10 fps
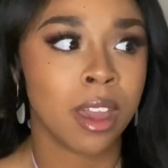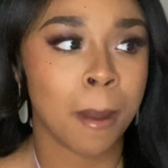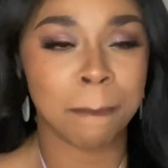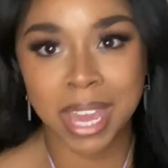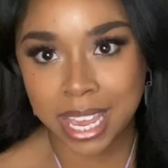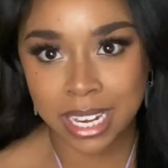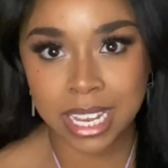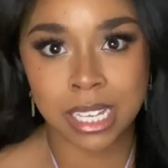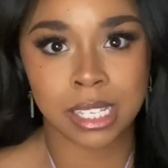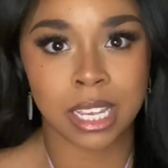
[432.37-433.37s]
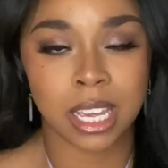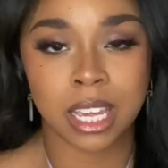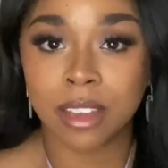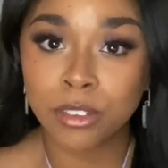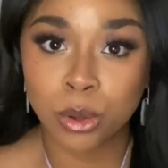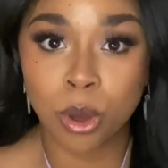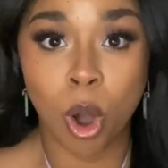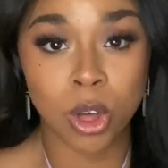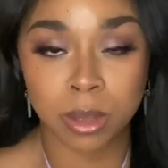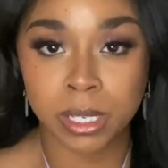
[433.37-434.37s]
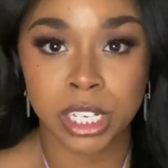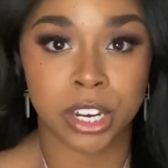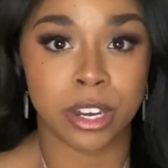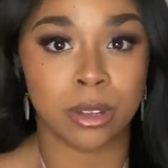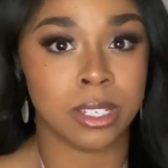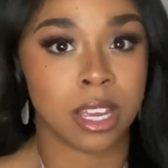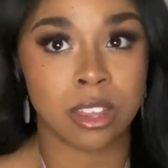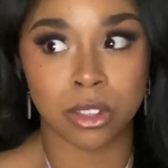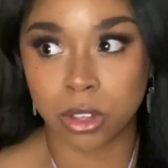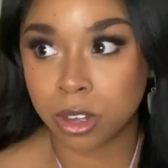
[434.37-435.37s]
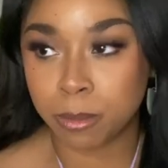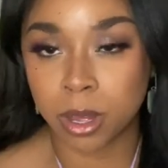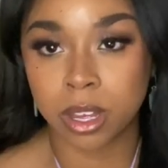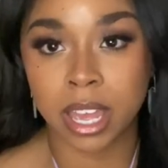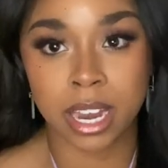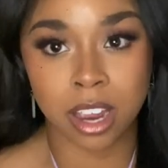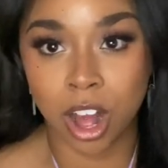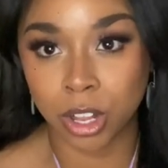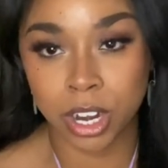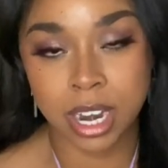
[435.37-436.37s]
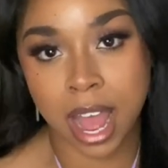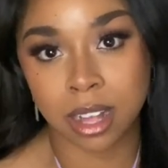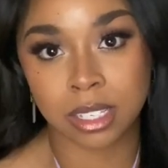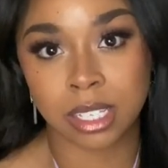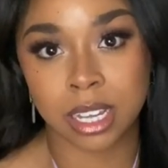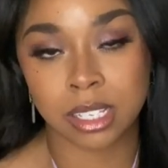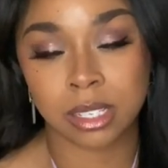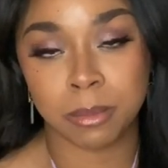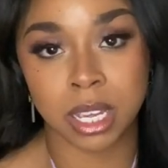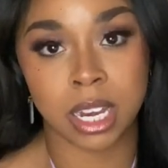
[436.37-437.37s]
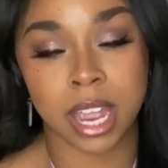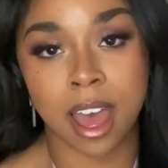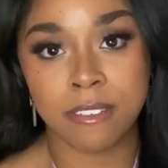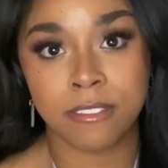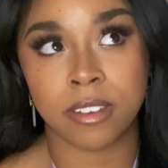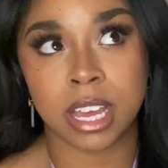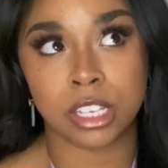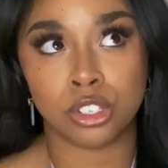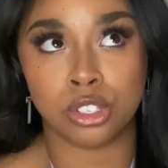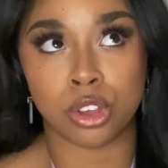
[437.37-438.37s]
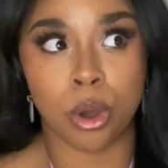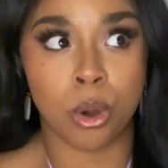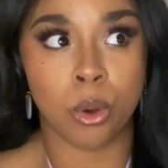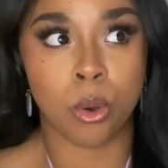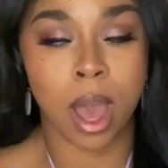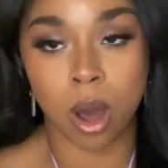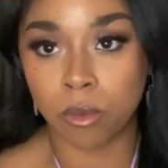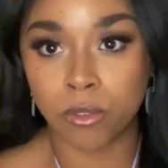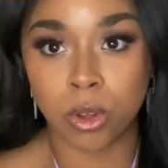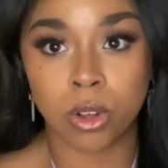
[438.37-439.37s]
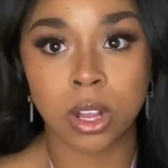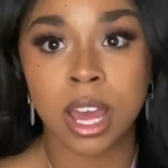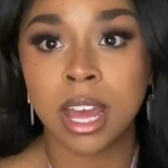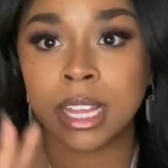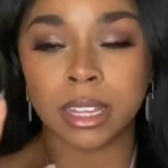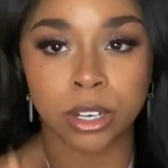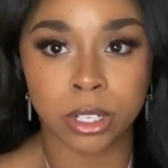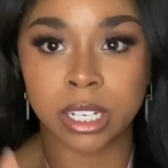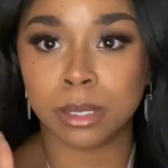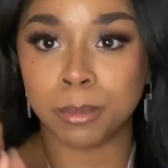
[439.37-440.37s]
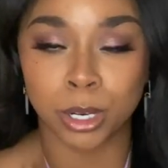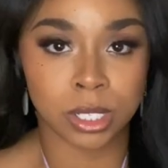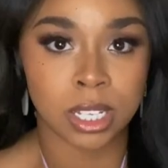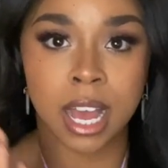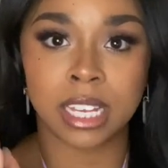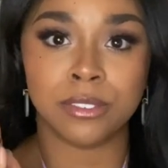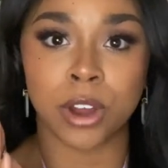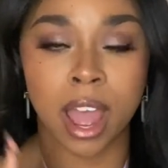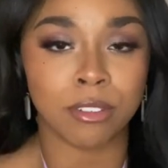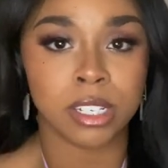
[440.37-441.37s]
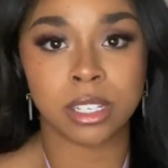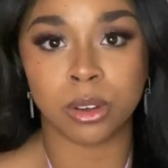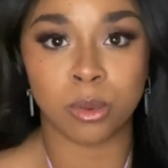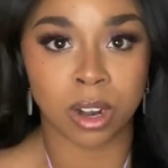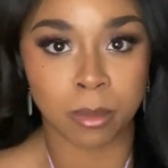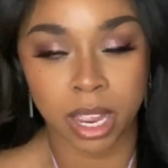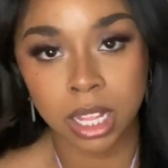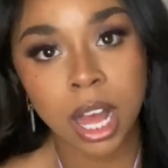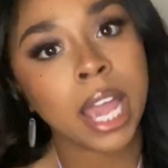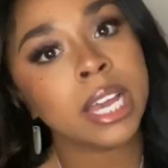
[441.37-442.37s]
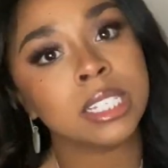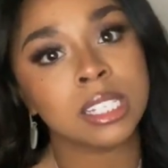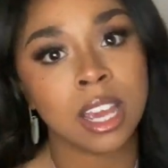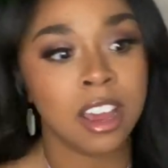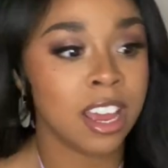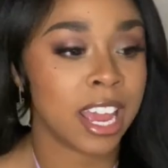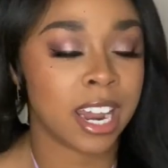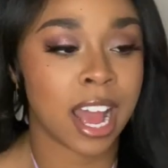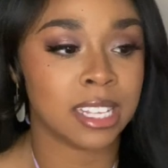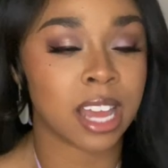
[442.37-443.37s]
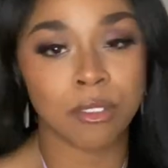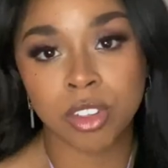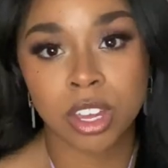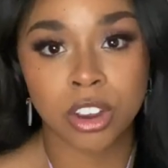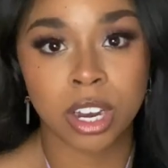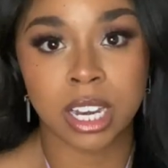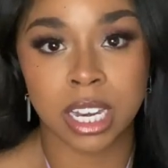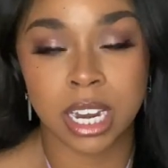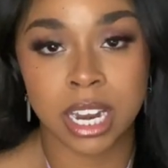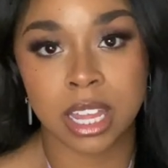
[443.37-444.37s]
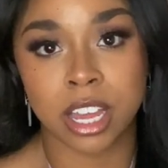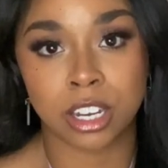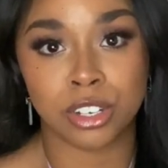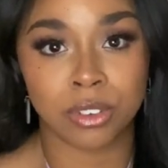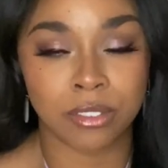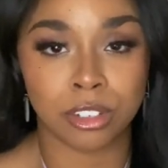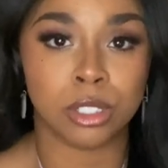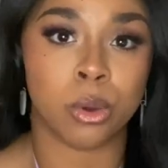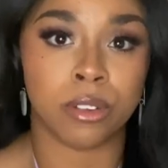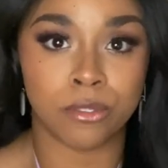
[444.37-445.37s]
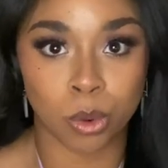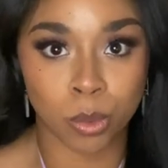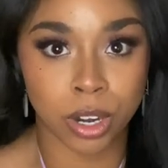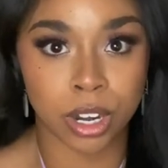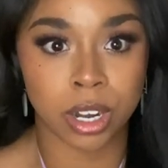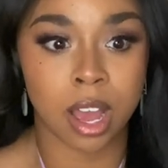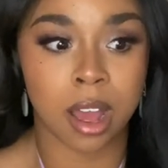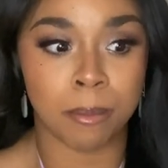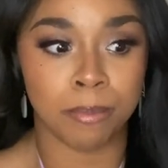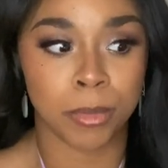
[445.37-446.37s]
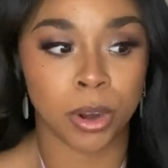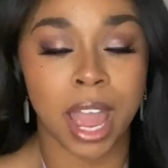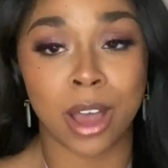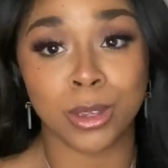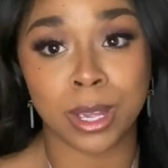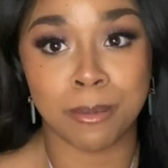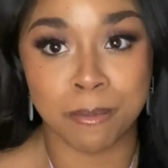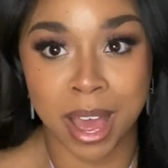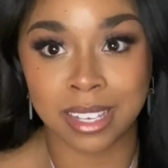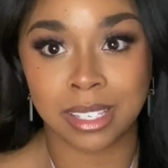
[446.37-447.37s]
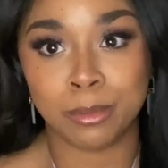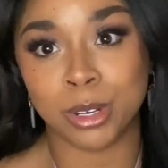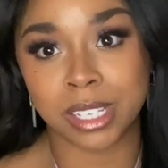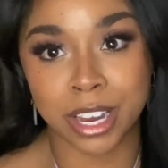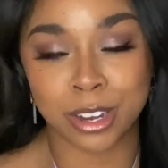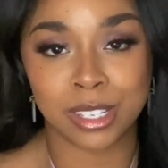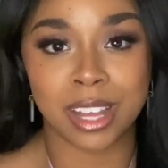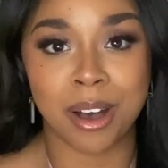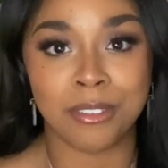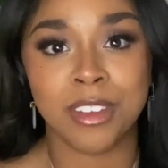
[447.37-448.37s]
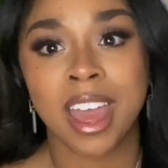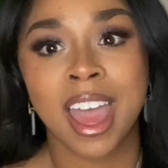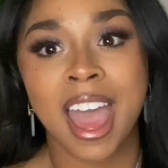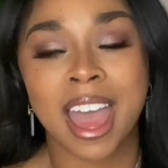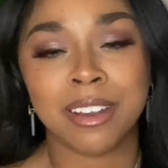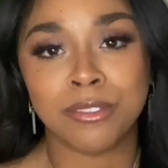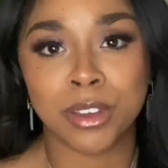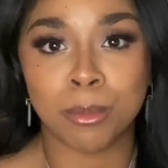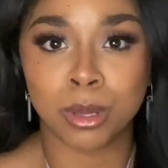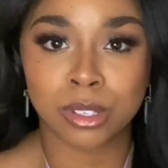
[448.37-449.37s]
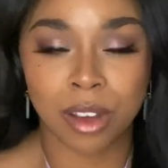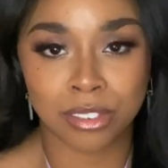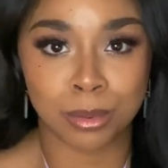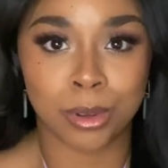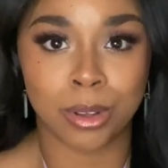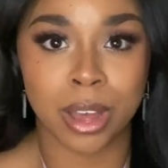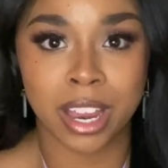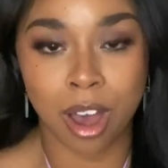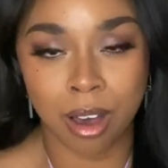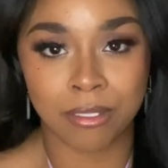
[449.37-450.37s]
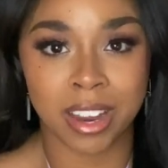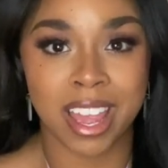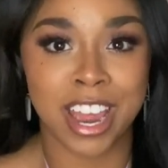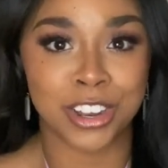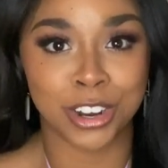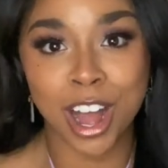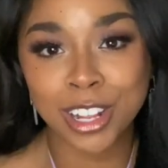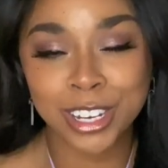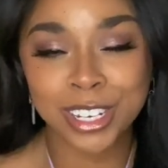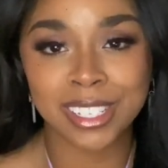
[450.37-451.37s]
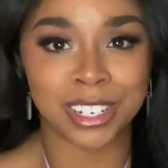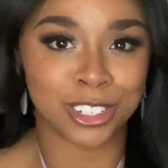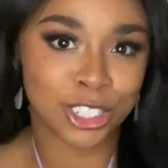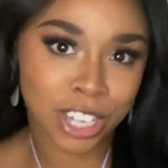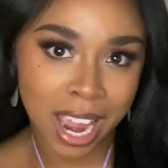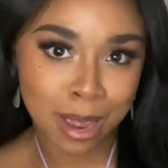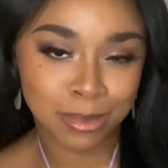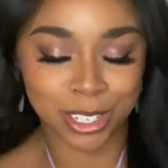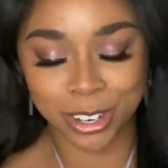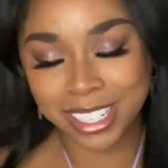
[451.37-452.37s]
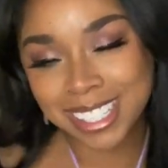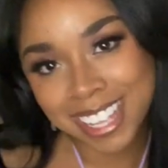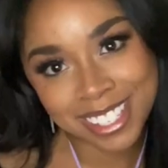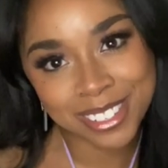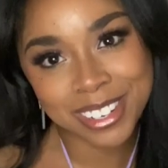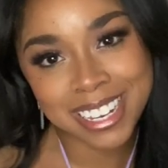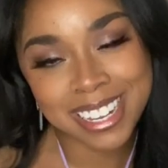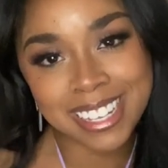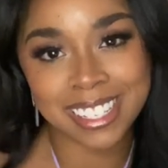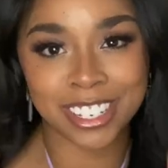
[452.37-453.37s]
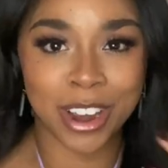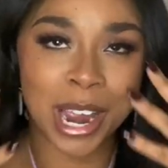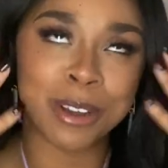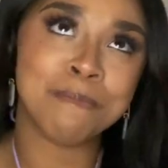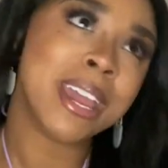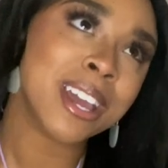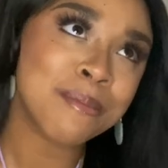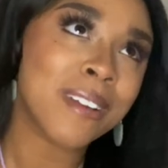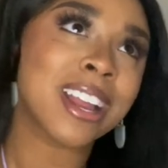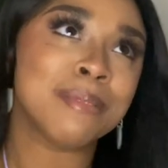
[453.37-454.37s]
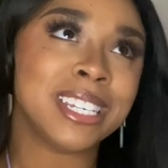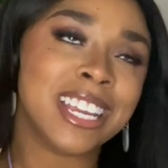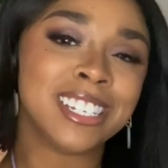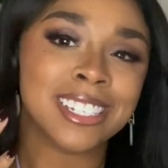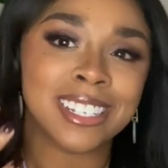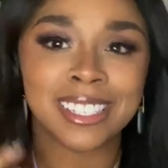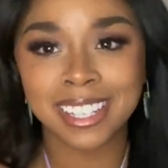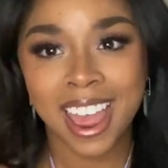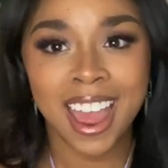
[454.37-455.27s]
make it easy, give you all the materials like the lookbook and color analysis P D F is so helpful. Literally, it's personalized for every single one of my clients. It has everything you're going to need in there to reference going forward um, on how you can best present yourself and feel most comfortable and confident in your colors and your shapes and your accessories and your hair and makeup recommendations.